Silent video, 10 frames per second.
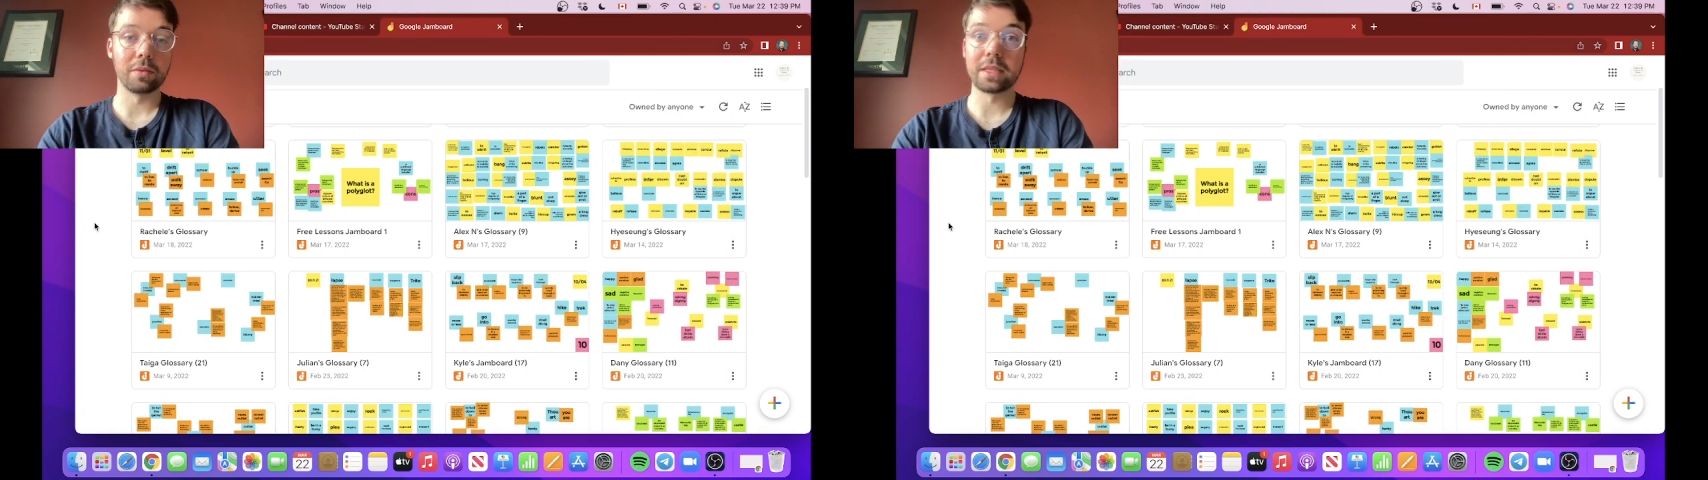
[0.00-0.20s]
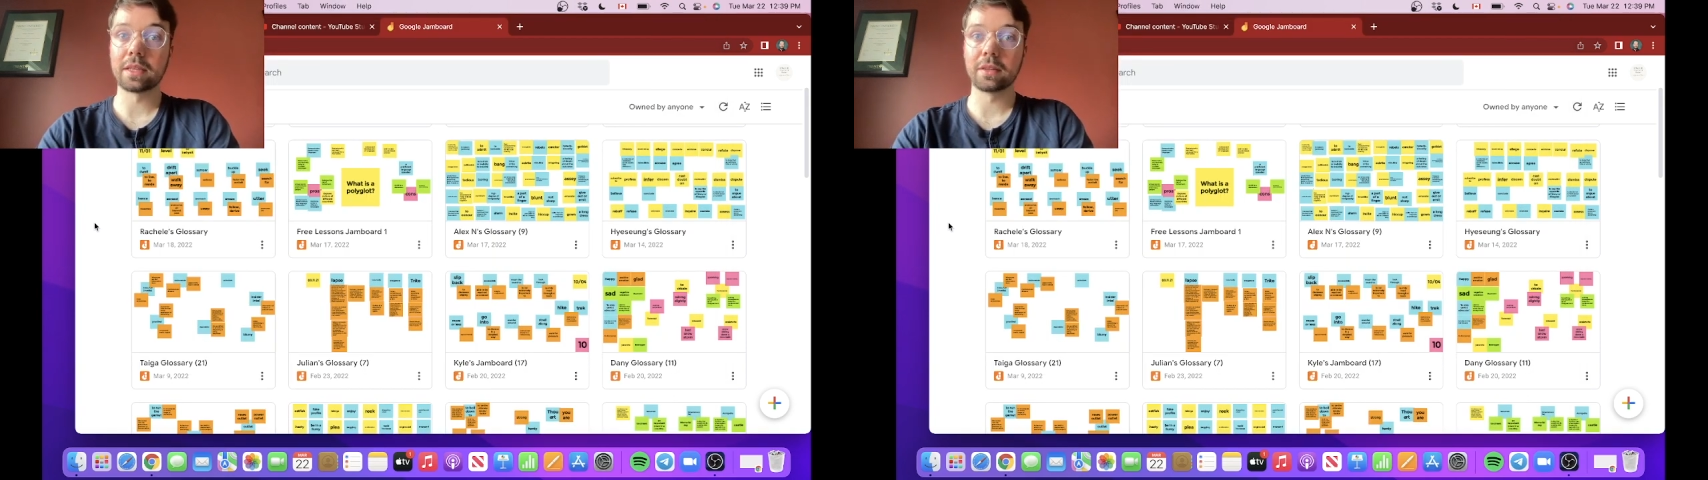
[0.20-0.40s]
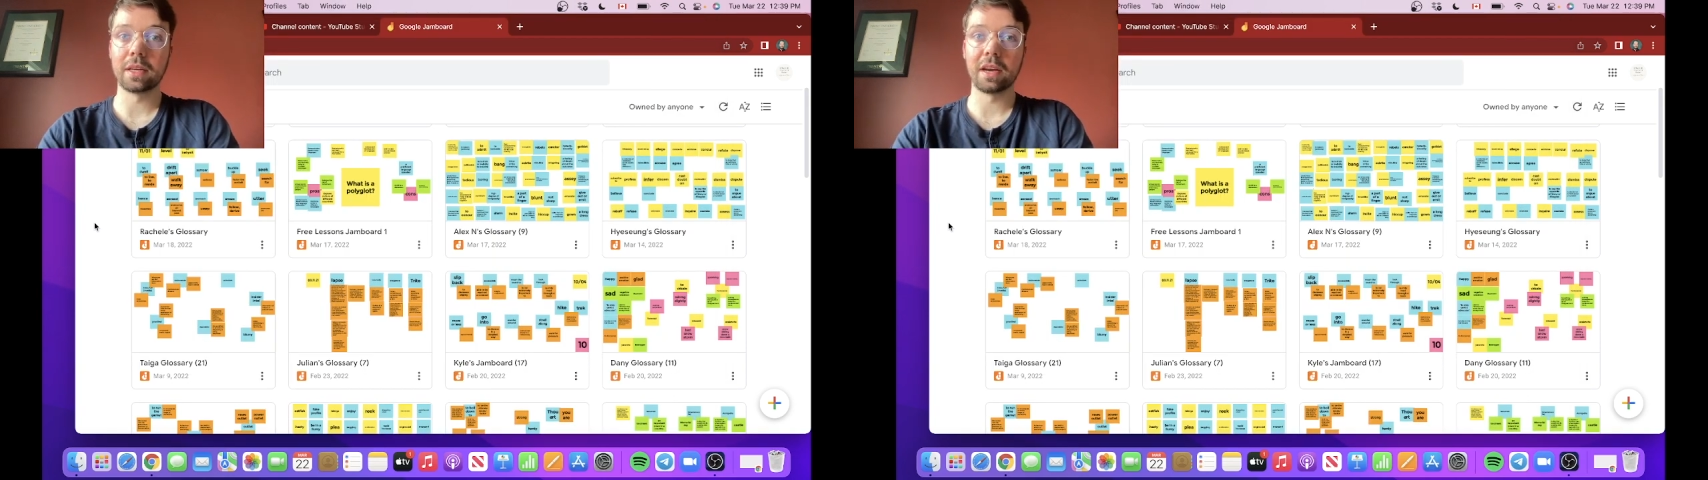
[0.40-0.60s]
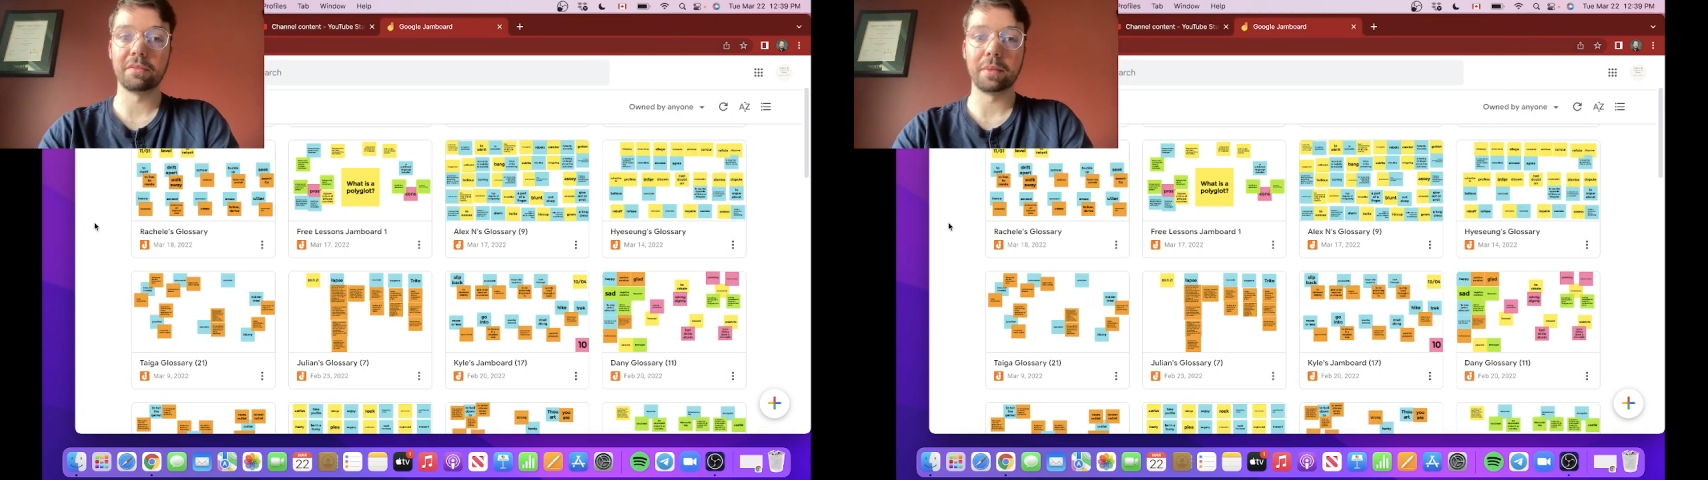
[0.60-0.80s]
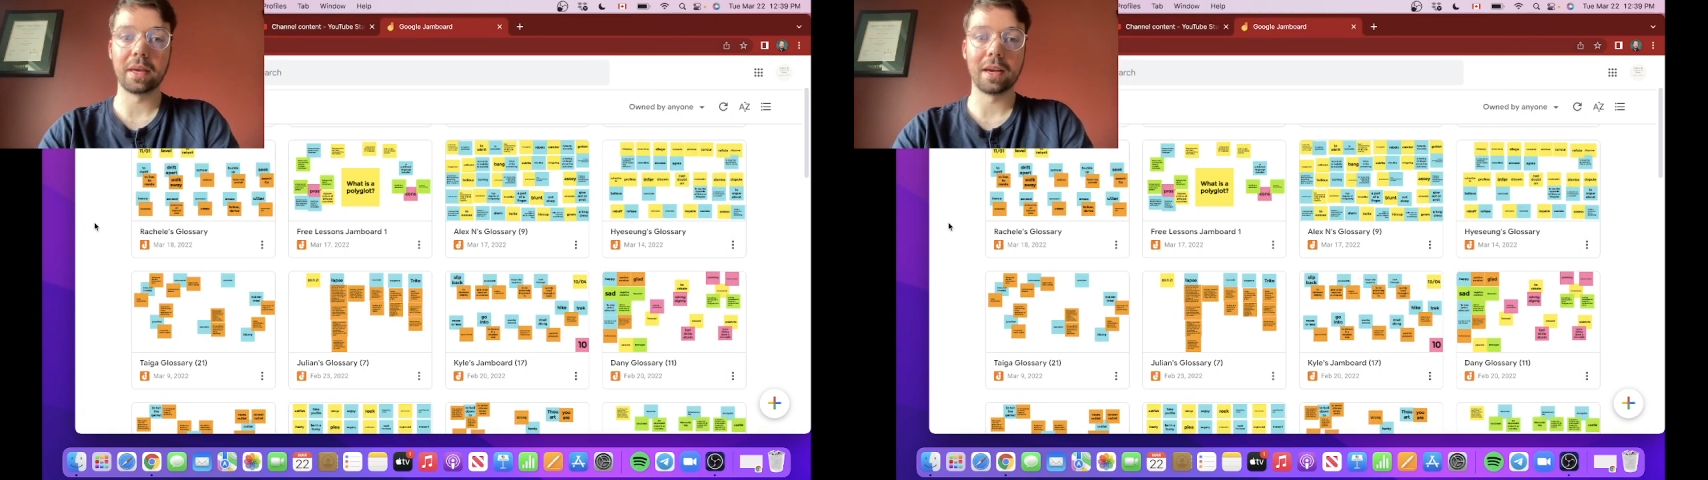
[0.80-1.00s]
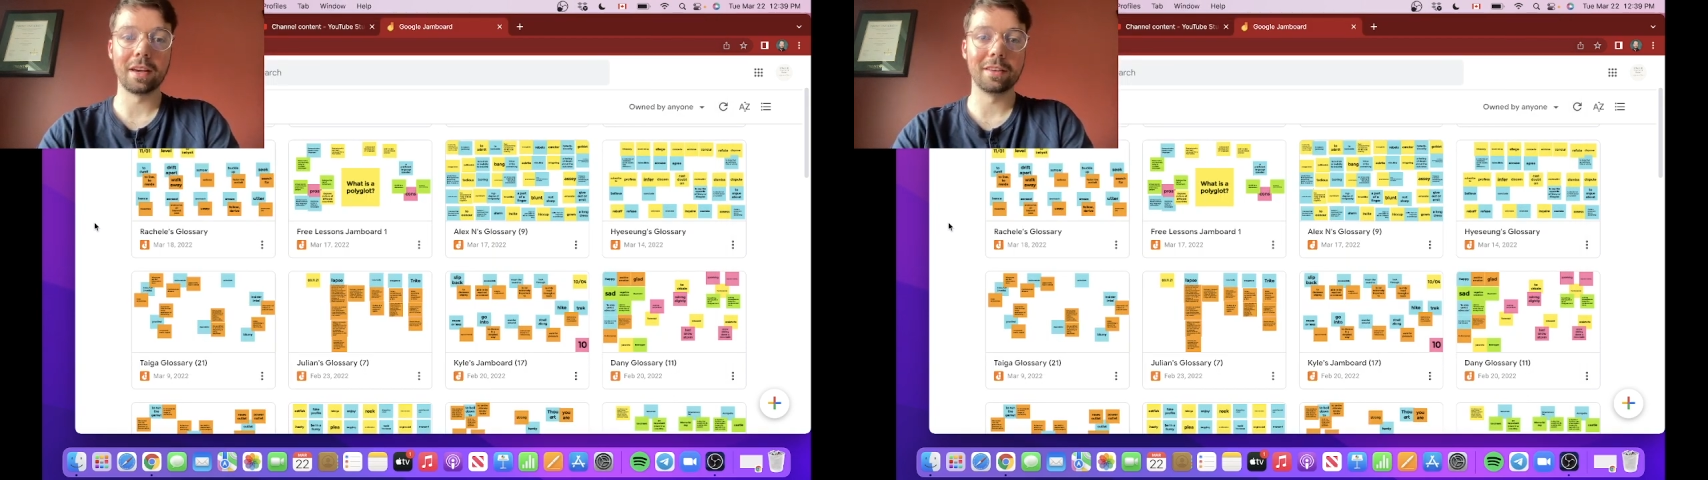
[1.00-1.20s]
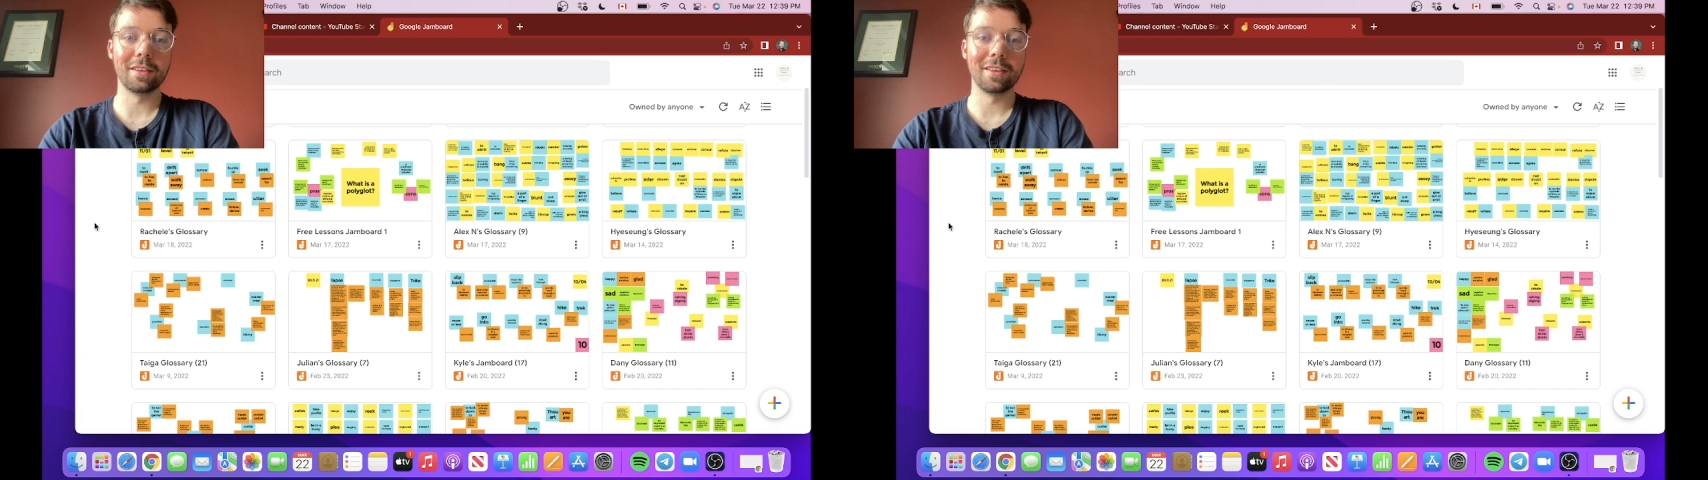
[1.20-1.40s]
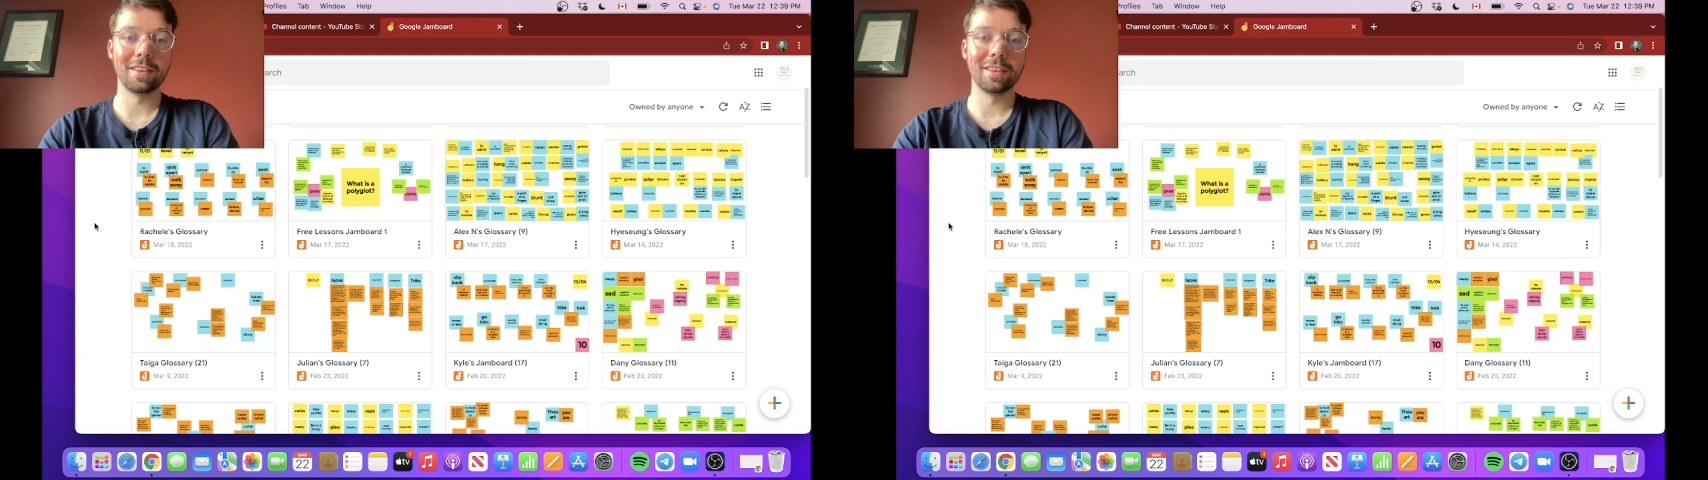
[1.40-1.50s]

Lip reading: Recently I've began